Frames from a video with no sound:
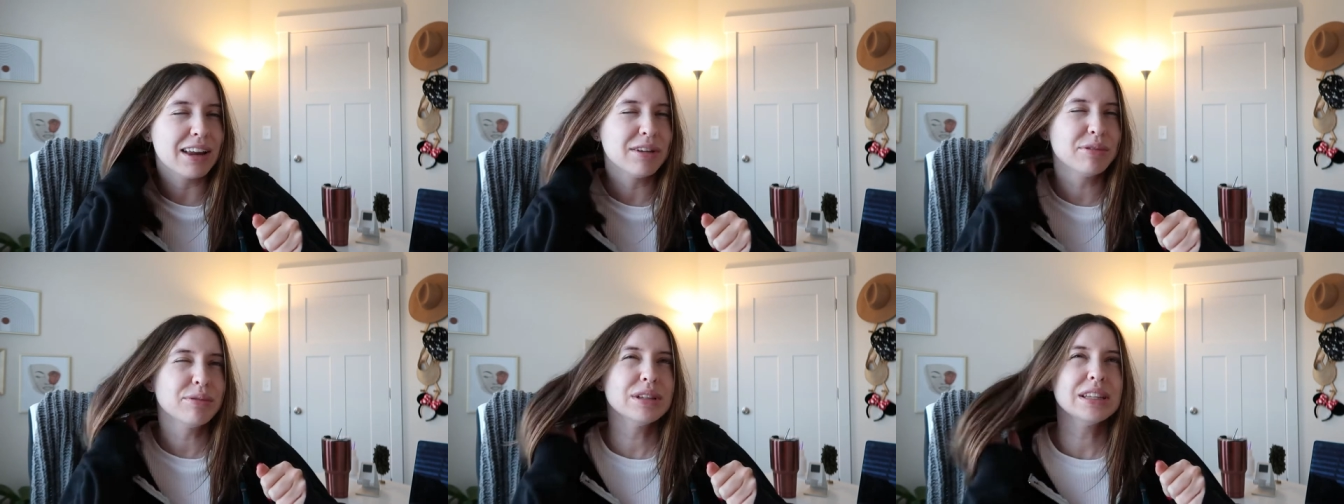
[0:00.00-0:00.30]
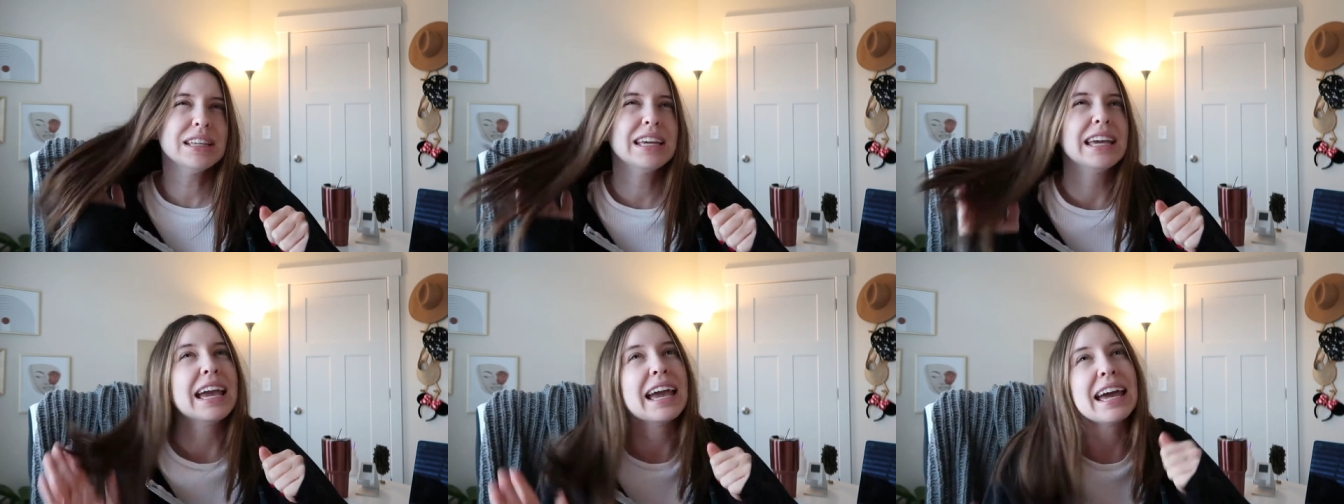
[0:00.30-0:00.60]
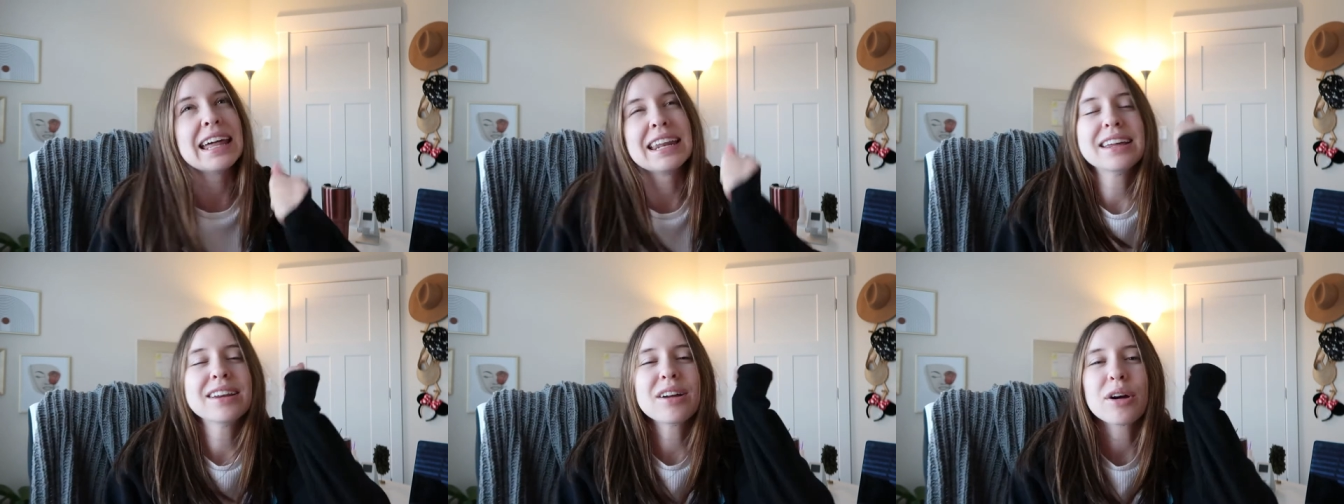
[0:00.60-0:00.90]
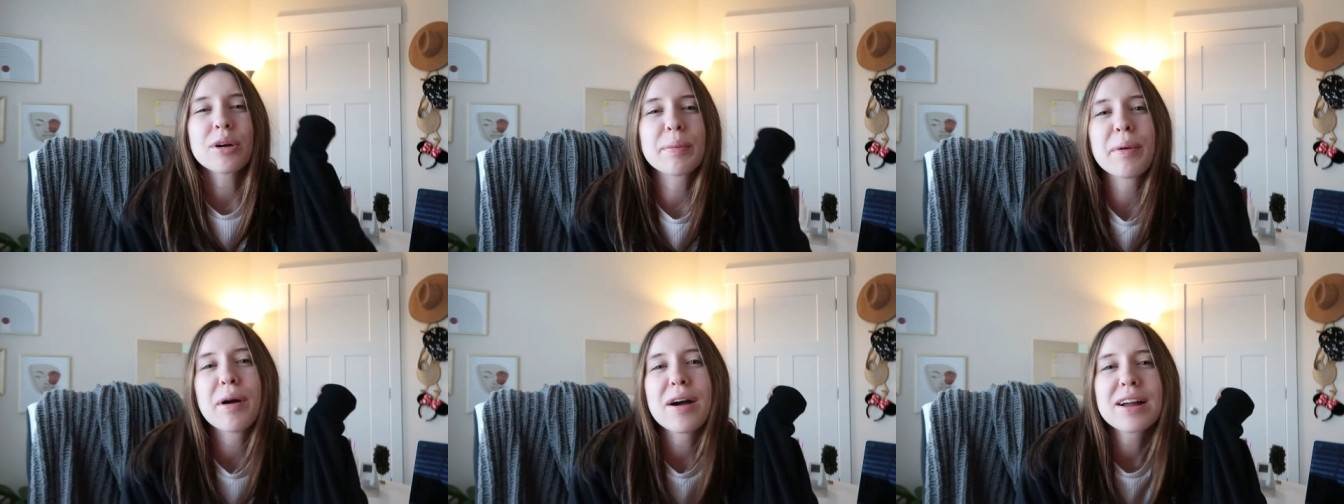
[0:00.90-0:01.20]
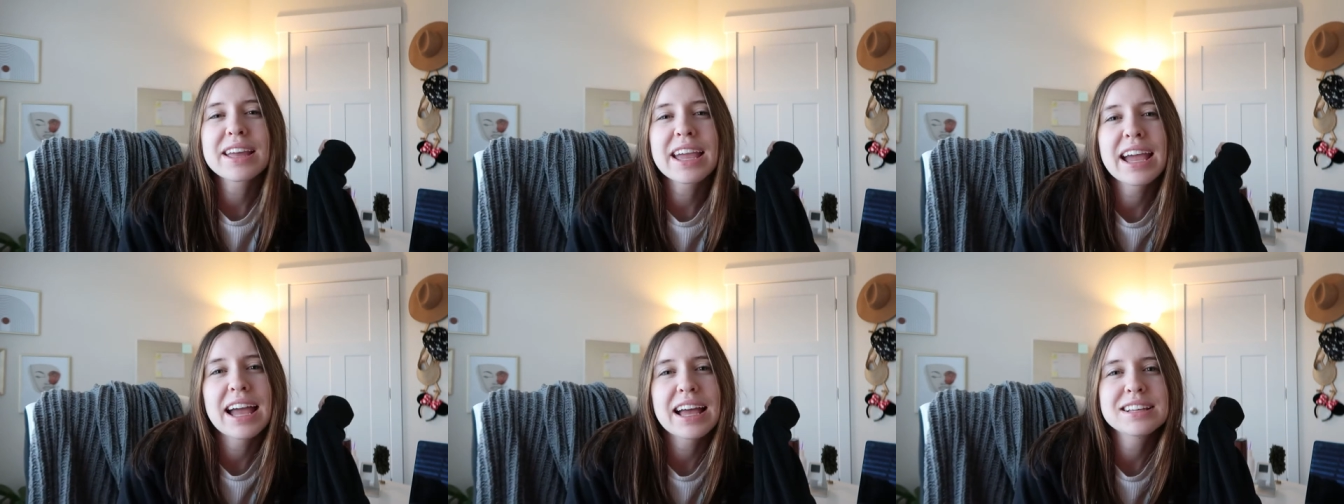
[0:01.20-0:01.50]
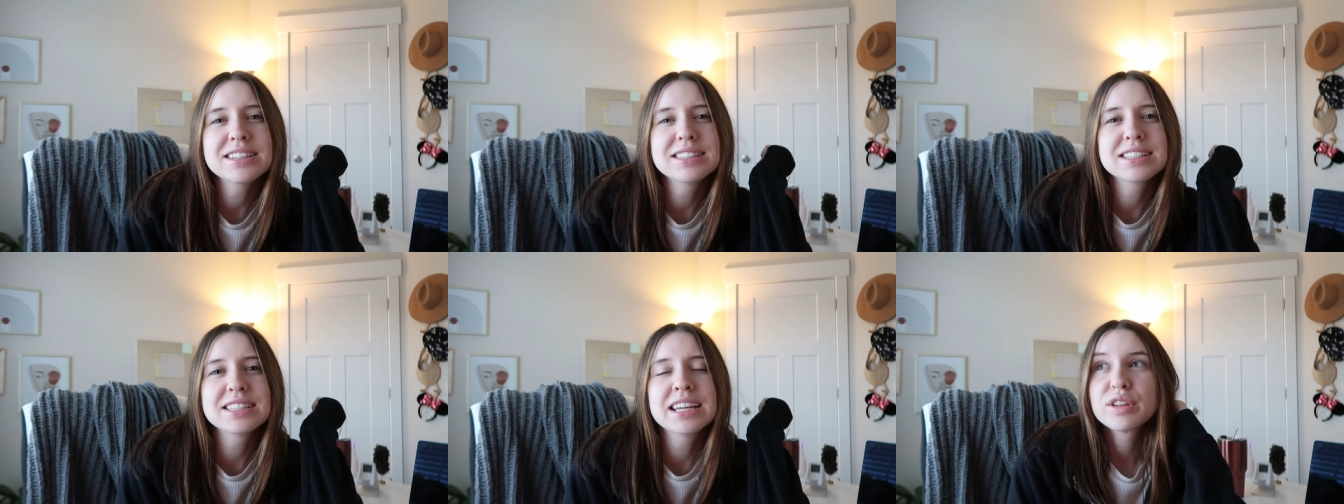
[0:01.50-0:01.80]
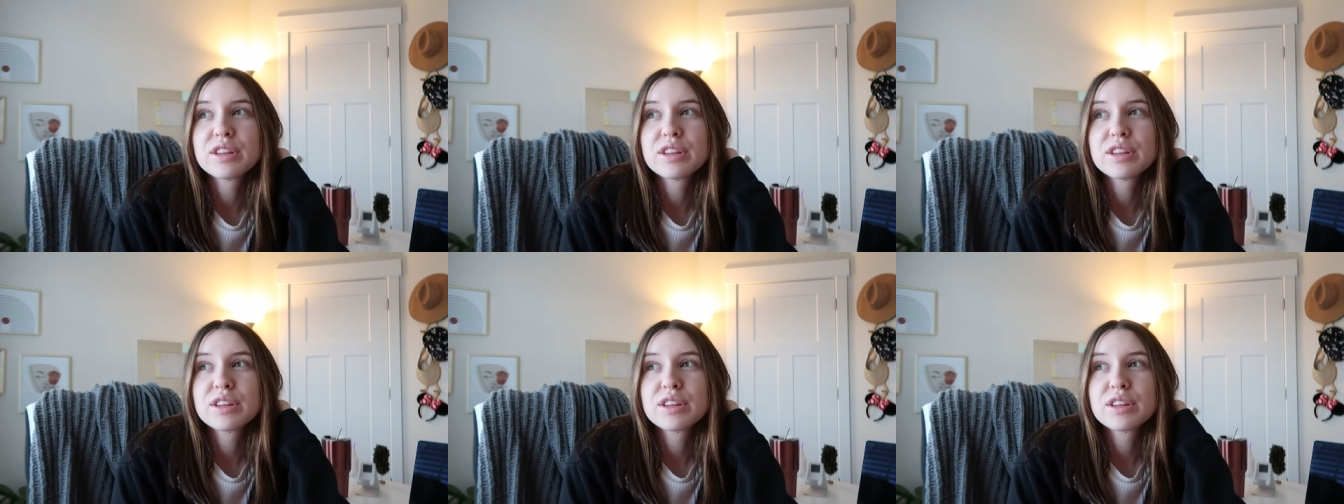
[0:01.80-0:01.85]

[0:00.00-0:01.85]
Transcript: I don't really edit our podcast.